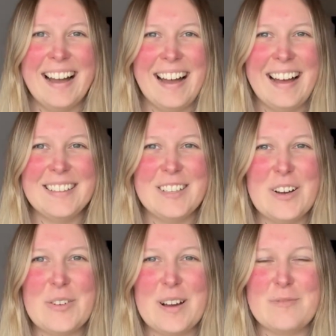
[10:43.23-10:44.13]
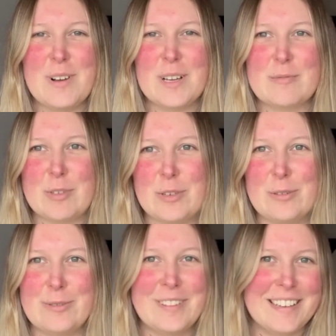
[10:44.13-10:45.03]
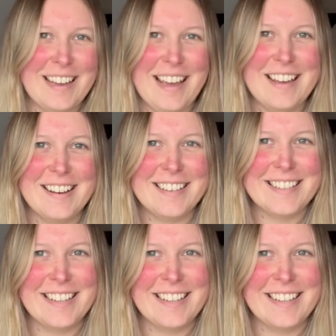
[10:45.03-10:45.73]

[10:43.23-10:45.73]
Hello and welcome to the chaos